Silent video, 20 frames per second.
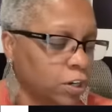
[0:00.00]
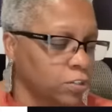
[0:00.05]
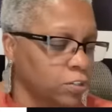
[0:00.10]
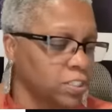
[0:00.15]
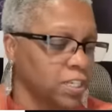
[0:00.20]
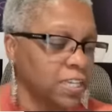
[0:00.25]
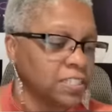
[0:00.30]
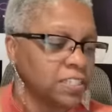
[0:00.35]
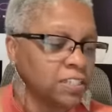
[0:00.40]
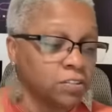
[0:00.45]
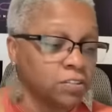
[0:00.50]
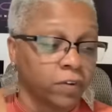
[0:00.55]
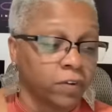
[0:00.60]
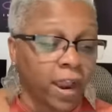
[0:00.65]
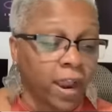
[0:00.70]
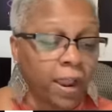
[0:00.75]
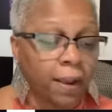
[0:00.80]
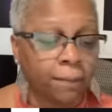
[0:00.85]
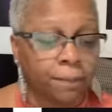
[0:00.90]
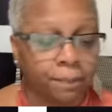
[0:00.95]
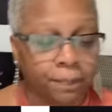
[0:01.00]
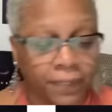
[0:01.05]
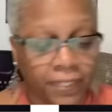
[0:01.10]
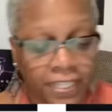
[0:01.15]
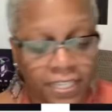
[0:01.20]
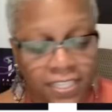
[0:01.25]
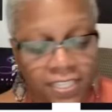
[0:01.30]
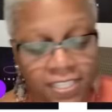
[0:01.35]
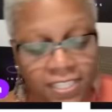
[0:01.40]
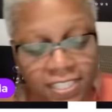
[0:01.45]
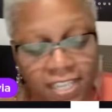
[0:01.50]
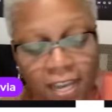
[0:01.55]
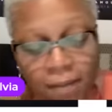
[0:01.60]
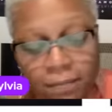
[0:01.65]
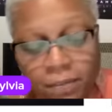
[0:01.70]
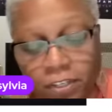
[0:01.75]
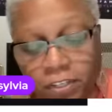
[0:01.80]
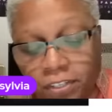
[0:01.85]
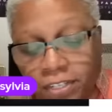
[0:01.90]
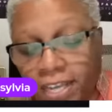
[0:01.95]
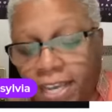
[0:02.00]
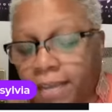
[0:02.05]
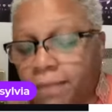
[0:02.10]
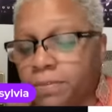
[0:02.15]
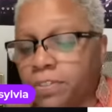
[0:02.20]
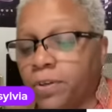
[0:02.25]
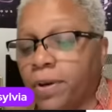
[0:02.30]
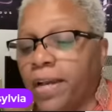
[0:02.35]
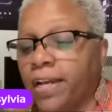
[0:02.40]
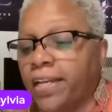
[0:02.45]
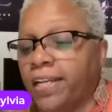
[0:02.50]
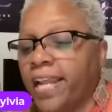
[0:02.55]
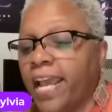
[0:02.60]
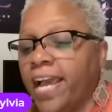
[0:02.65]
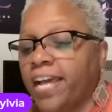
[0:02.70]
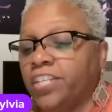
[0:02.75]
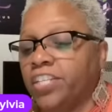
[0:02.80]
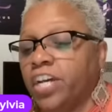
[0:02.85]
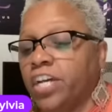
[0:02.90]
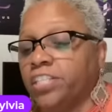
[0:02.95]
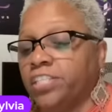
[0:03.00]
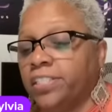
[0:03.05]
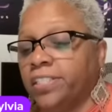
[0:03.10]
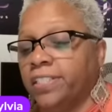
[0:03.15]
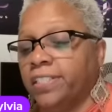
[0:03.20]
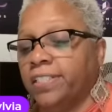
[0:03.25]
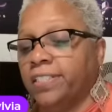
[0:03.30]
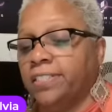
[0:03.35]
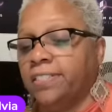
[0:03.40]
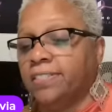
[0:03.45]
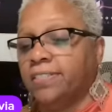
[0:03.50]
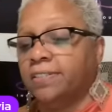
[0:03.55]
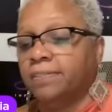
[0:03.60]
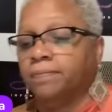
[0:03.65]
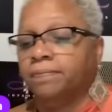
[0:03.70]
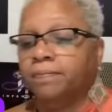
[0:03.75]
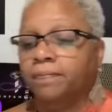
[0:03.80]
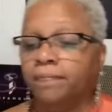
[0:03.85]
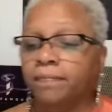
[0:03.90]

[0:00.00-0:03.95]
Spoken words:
those that subscribe, please tell me your name so I can add y'all to the list.